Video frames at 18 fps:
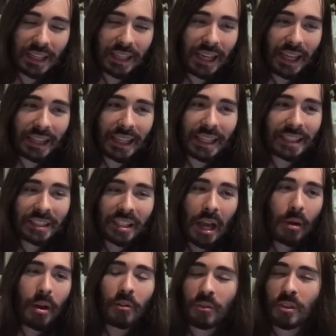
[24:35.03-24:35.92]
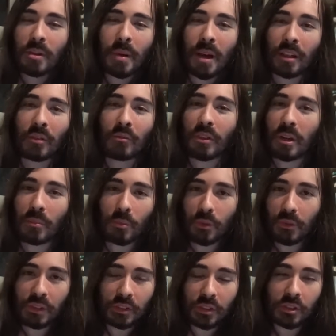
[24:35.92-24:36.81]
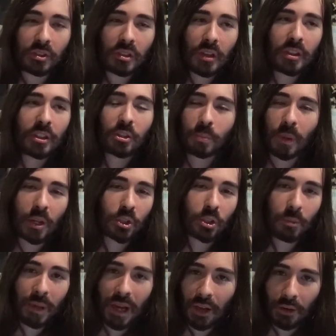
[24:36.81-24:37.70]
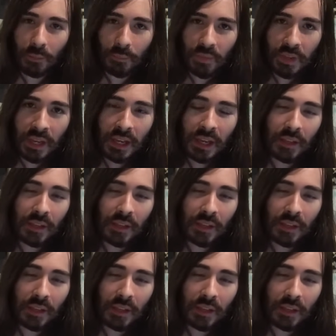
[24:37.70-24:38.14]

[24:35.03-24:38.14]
That's how I feel about the Venom movies. There's nothing special about them.